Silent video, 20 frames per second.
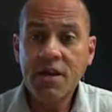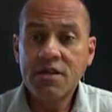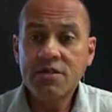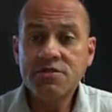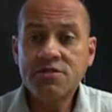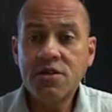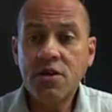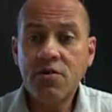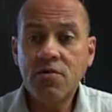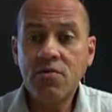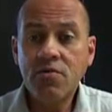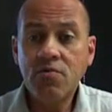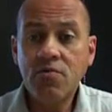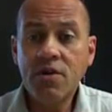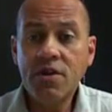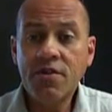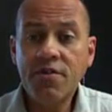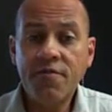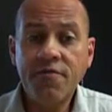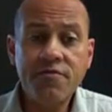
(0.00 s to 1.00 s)
So
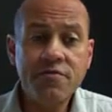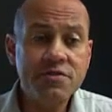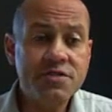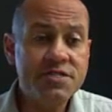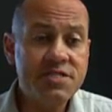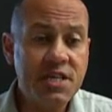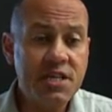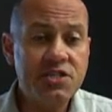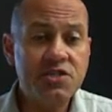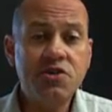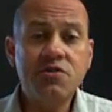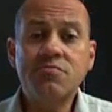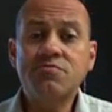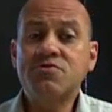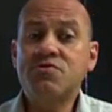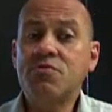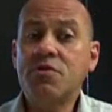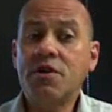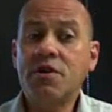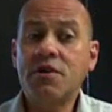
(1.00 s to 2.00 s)
one of the first C
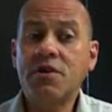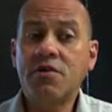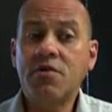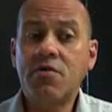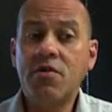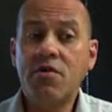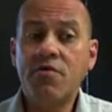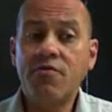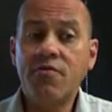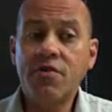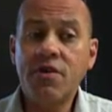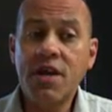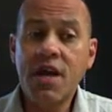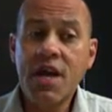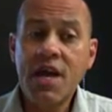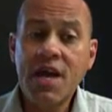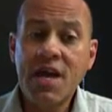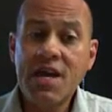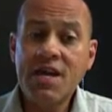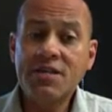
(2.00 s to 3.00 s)
terms we're going to go over
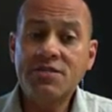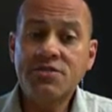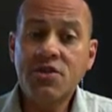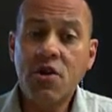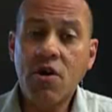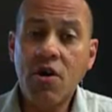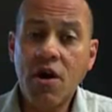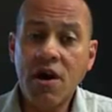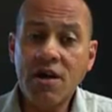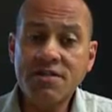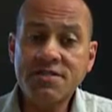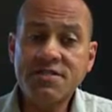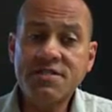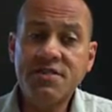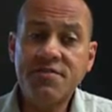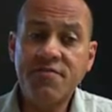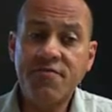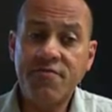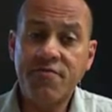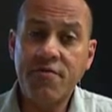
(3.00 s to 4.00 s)
is cost
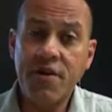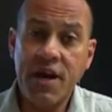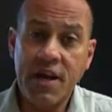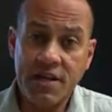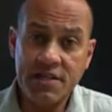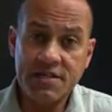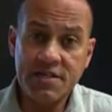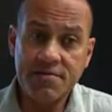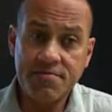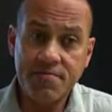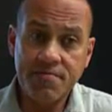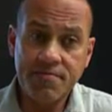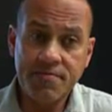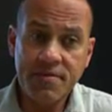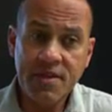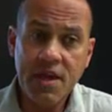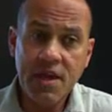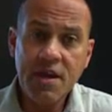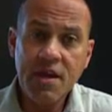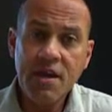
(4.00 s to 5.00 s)
and freight.
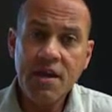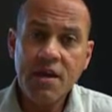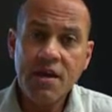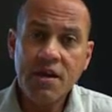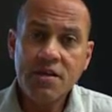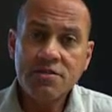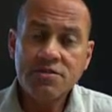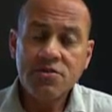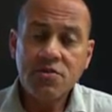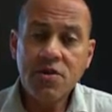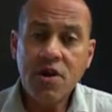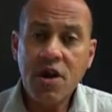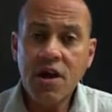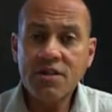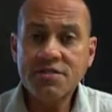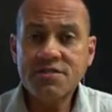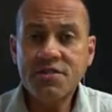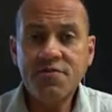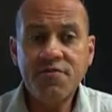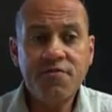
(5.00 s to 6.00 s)
So
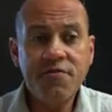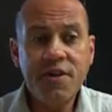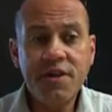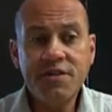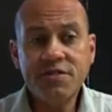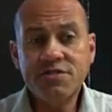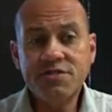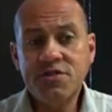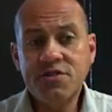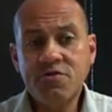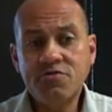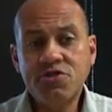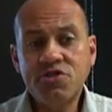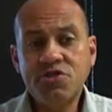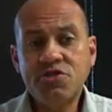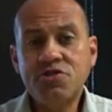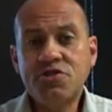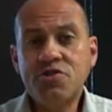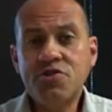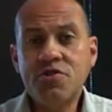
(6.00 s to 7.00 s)
cost and freight is an
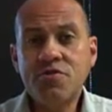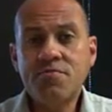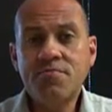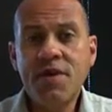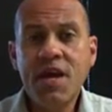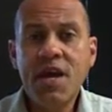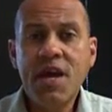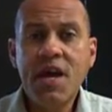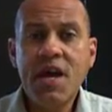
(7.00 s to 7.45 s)
ocean term.